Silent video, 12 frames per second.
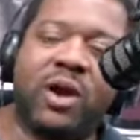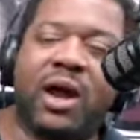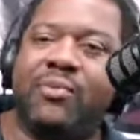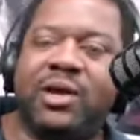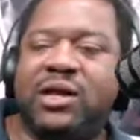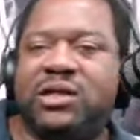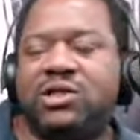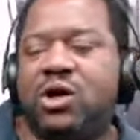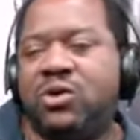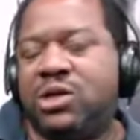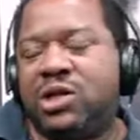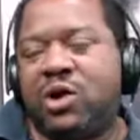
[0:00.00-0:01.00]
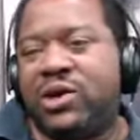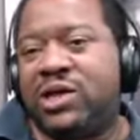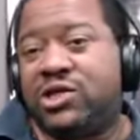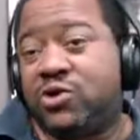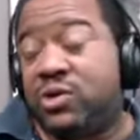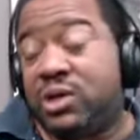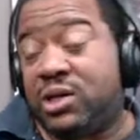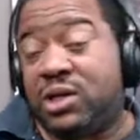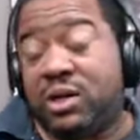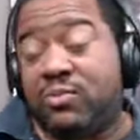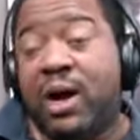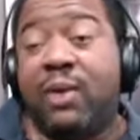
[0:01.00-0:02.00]
I mean, there's no there's no issue in,
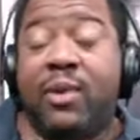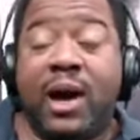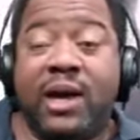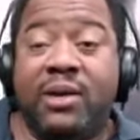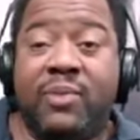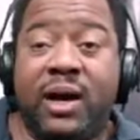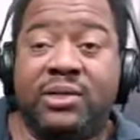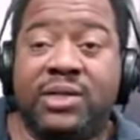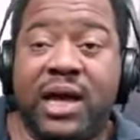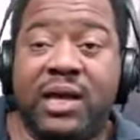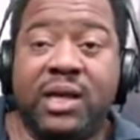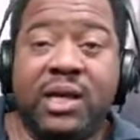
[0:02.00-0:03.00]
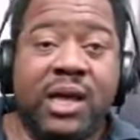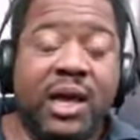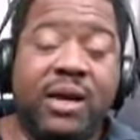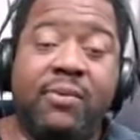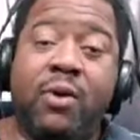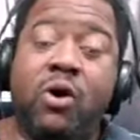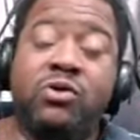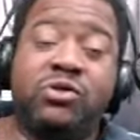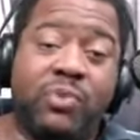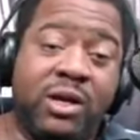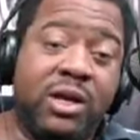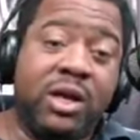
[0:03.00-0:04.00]
in my mind about that in the most.
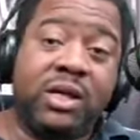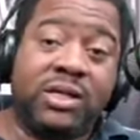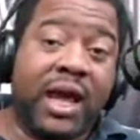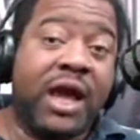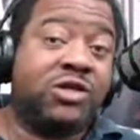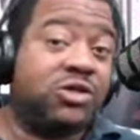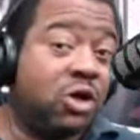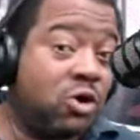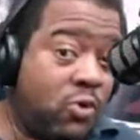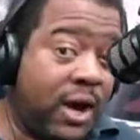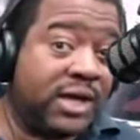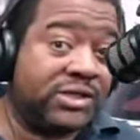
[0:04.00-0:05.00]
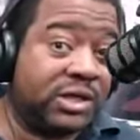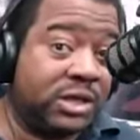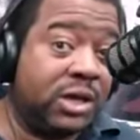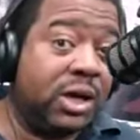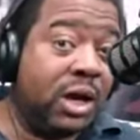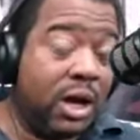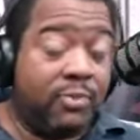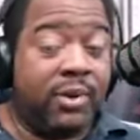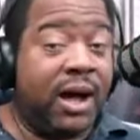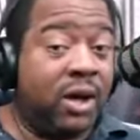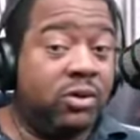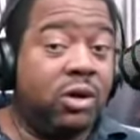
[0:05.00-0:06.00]
But to answer your question
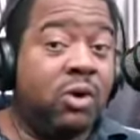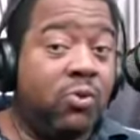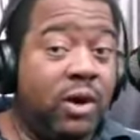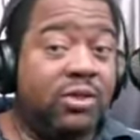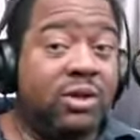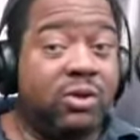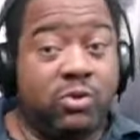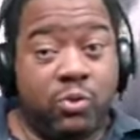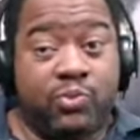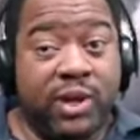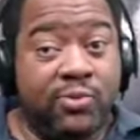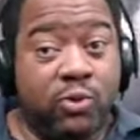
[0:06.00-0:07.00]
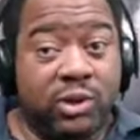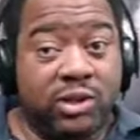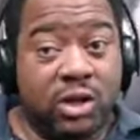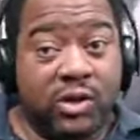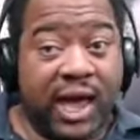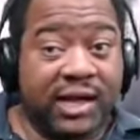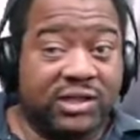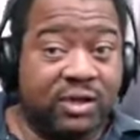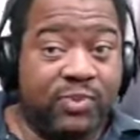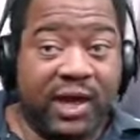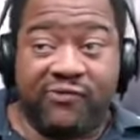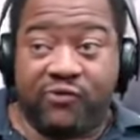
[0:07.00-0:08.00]
about whether your people would actually
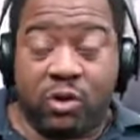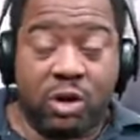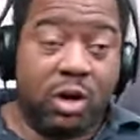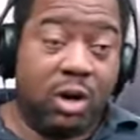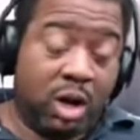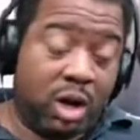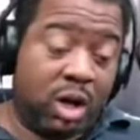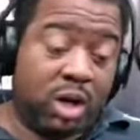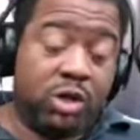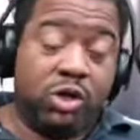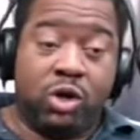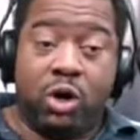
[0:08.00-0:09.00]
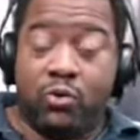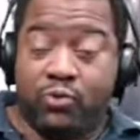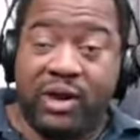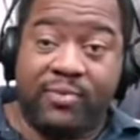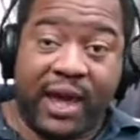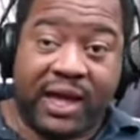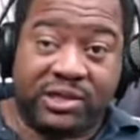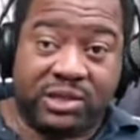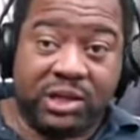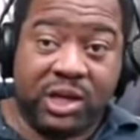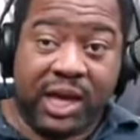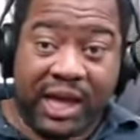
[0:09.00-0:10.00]
pay for, uh, you know, a rematch
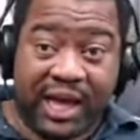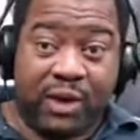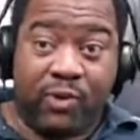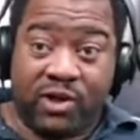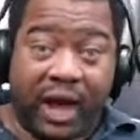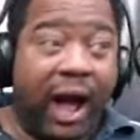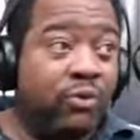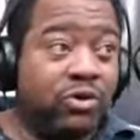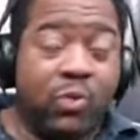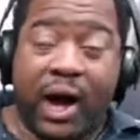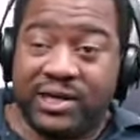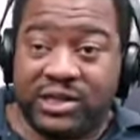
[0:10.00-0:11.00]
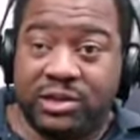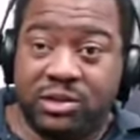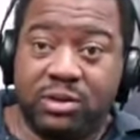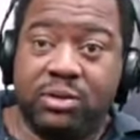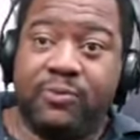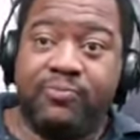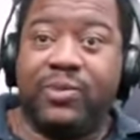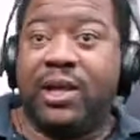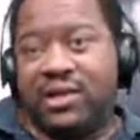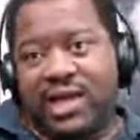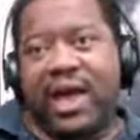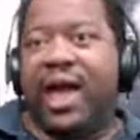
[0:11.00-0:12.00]
and whether I would watch it
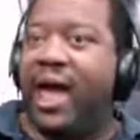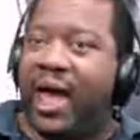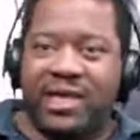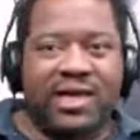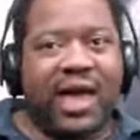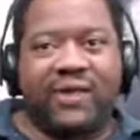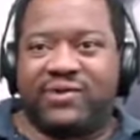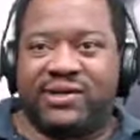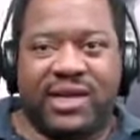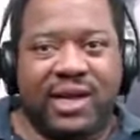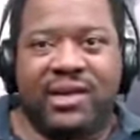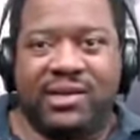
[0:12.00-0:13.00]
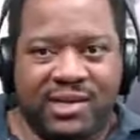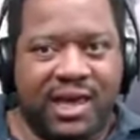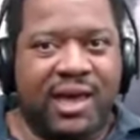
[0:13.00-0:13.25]
you have to say, yeah.